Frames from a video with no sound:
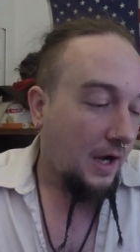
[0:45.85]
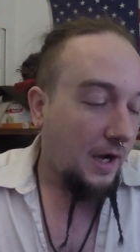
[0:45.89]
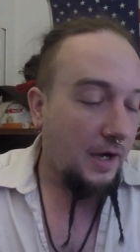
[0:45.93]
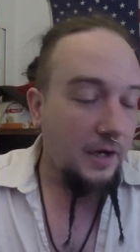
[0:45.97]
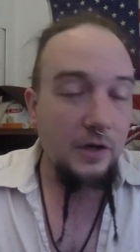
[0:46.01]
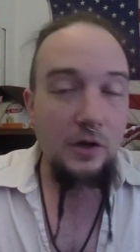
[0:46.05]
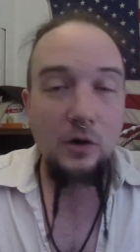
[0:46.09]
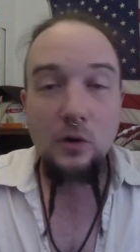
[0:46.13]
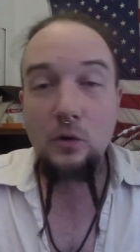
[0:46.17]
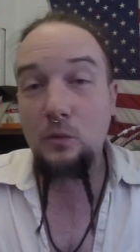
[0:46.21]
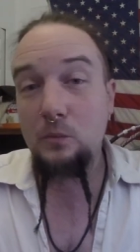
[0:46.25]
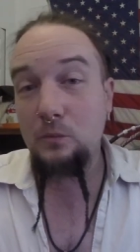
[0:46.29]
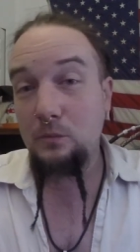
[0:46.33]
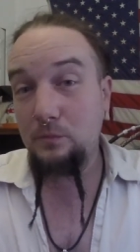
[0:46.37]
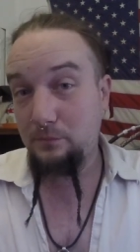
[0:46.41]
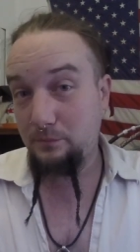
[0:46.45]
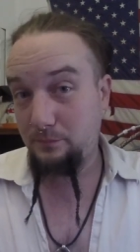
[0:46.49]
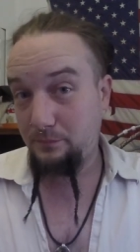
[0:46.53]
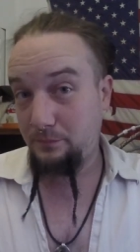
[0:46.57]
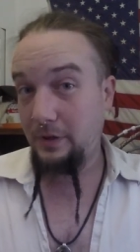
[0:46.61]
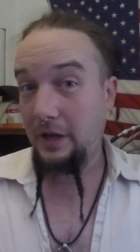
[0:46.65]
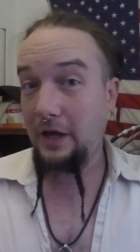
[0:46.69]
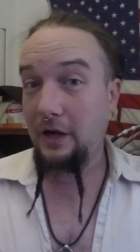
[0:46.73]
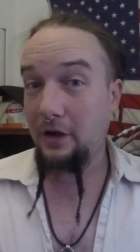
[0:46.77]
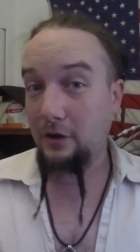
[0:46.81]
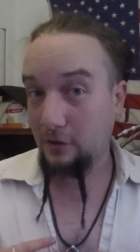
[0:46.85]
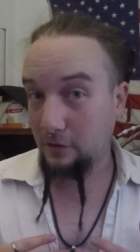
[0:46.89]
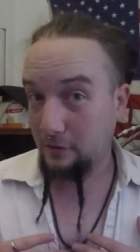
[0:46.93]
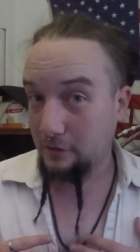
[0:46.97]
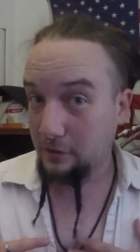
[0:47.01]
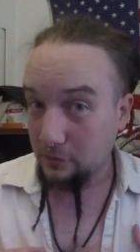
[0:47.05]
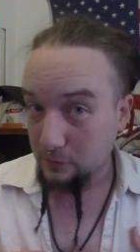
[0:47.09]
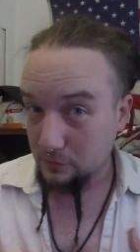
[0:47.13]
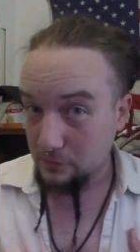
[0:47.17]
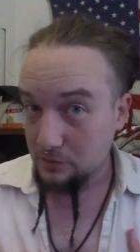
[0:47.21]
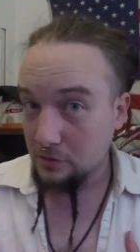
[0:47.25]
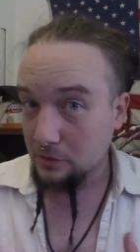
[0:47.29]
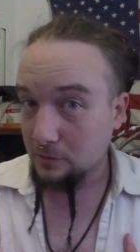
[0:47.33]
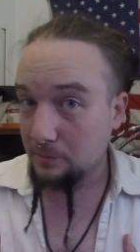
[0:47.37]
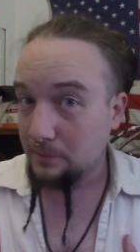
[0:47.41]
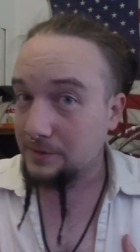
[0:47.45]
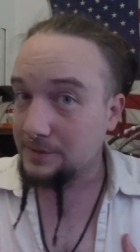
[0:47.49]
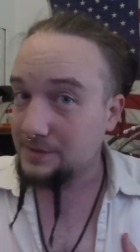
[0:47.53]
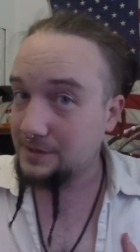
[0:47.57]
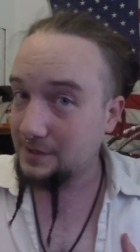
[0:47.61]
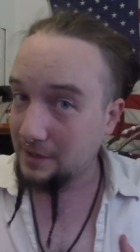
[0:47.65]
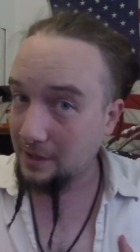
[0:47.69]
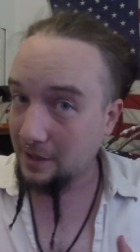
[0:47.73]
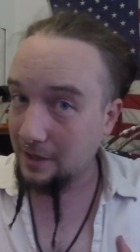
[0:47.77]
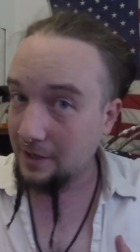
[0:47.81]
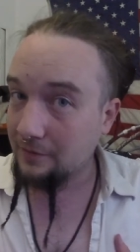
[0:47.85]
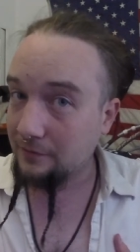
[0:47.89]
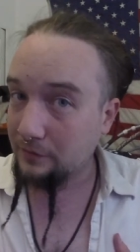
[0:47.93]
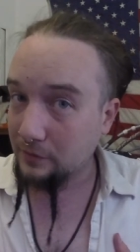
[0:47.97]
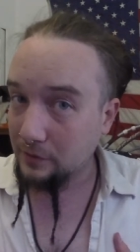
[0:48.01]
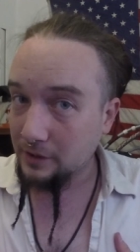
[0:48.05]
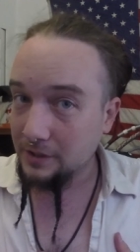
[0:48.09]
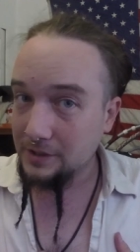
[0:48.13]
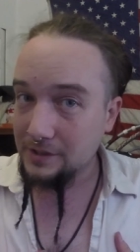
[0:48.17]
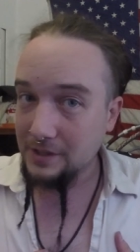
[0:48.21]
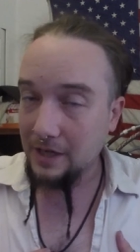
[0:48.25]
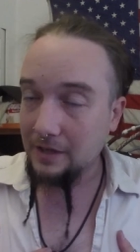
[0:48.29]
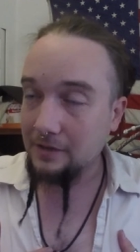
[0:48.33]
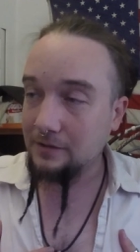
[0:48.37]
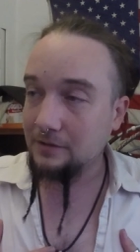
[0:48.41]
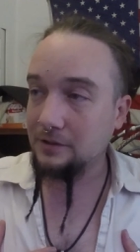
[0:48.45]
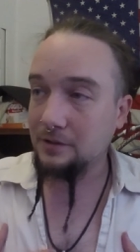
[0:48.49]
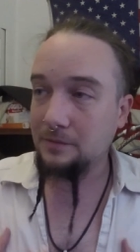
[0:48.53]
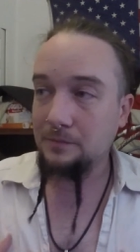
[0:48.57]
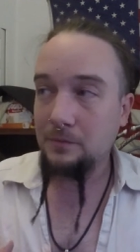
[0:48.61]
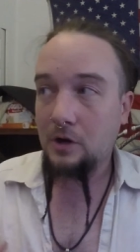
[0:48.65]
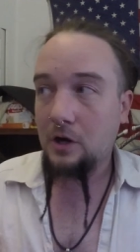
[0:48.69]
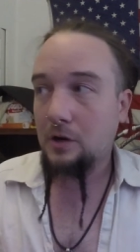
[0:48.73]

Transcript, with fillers: I know better YouTubers than I have already tackled him.